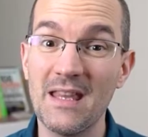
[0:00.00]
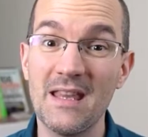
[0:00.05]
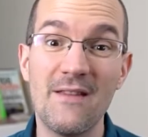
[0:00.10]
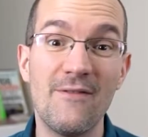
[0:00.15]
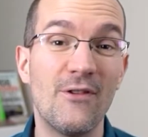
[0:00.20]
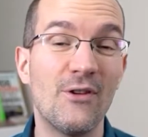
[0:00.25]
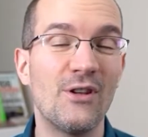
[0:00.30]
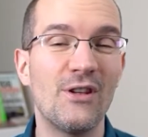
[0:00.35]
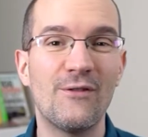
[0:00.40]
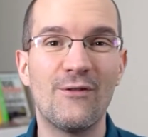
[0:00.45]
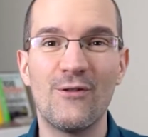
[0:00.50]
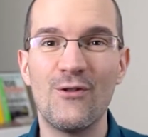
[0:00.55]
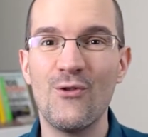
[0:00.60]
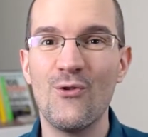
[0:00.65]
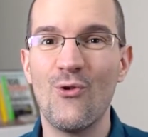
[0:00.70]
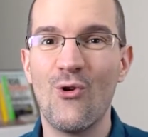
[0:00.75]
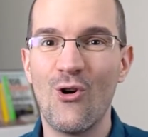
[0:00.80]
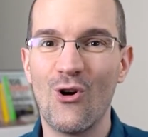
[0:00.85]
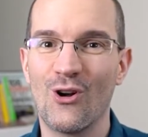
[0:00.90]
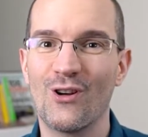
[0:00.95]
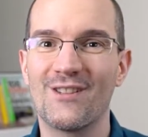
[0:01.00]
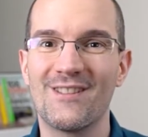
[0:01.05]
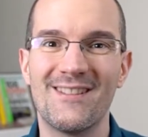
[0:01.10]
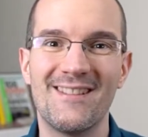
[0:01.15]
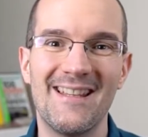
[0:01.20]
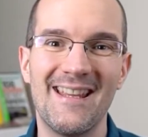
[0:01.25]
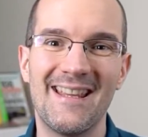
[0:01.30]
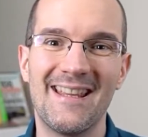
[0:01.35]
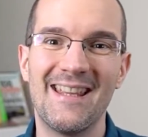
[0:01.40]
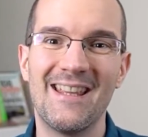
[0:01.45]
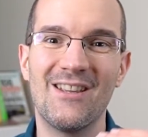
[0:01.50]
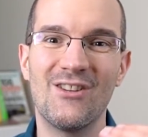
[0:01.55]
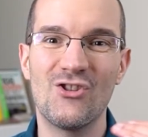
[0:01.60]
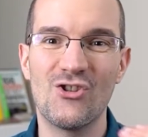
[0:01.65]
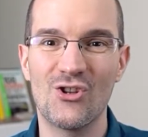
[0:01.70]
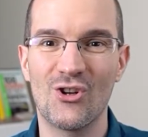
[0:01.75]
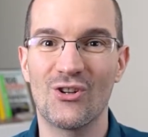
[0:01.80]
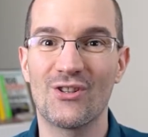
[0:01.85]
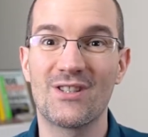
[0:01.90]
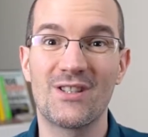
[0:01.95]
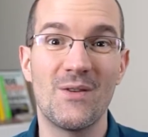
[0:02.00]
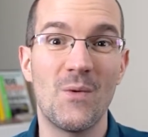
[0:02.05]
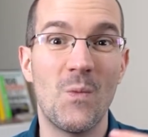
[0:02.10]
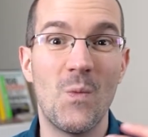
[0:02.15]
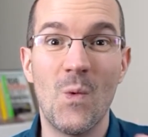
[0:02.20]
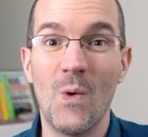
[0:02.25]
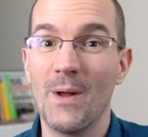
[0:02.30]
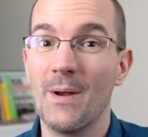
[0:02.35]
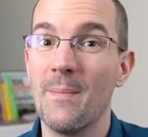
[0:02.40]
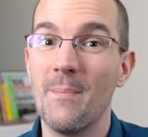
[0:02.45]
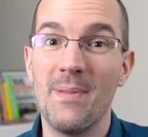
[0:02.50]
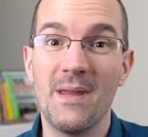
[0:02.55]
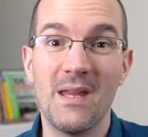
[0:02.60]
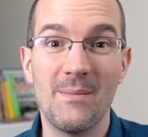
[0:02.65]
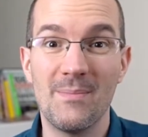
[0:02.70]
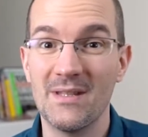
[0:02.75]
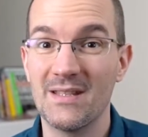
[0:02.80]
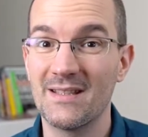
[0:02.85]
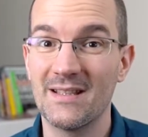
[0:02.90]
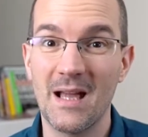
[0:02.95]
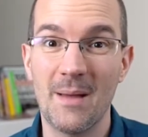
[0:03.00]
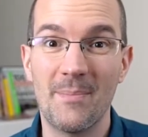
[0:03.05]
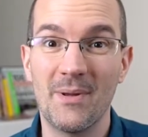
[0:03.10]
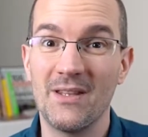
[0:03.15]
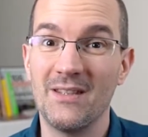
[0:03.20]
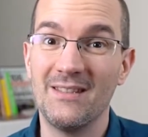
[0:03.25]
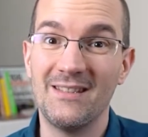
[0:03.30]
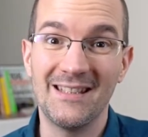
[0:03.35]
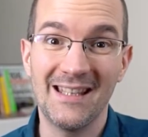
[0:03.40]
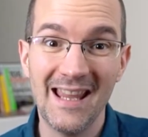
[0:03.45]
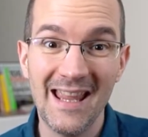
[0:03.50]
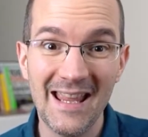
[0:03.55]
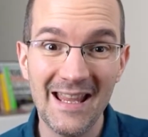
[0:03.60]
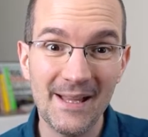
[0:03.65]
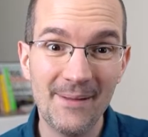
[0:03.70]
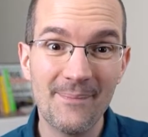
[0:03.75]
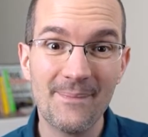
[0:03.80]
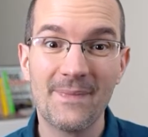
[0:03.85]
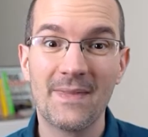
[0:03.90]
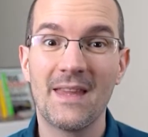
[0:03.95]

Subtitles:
even if you are taking just one baby step a day.